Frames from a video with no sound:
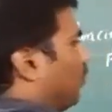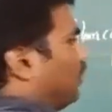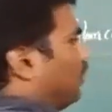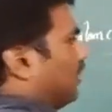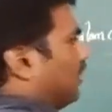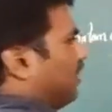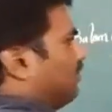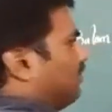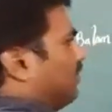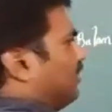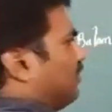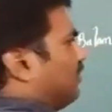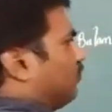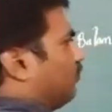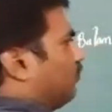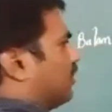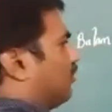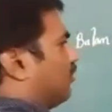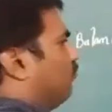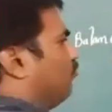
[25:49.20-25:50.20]
Yes, it will
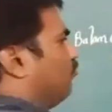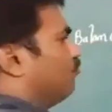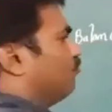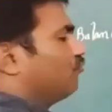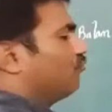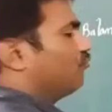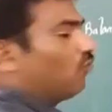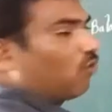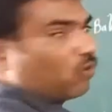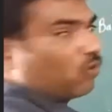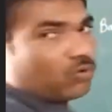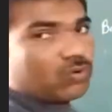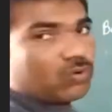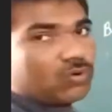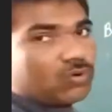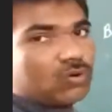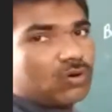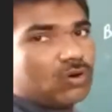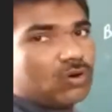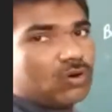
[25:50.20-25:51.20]
become four.
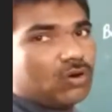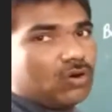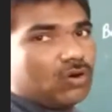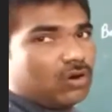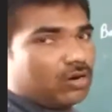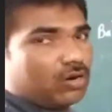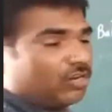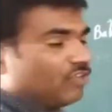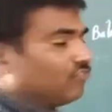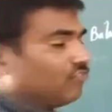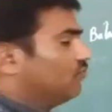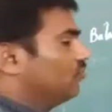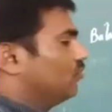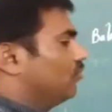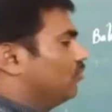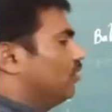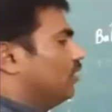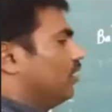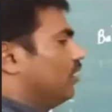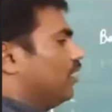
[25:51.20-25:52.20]

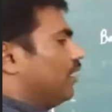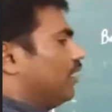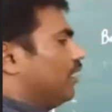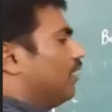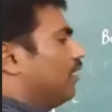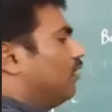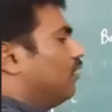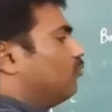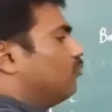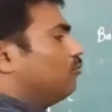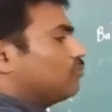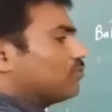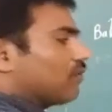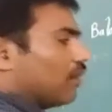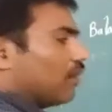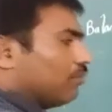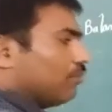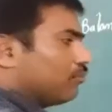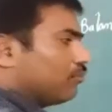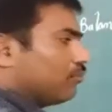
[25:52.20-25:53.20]
Understood? Now
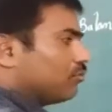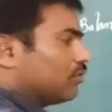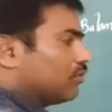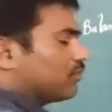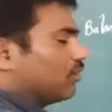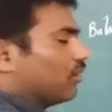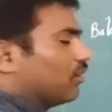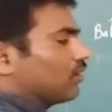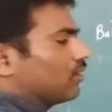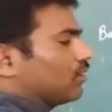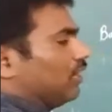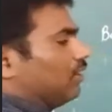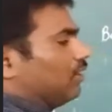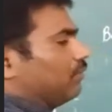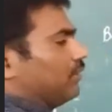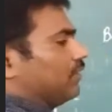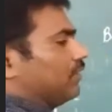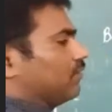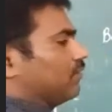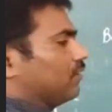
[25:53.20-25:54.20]
come to the third
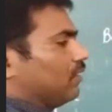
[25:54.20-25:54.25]
element.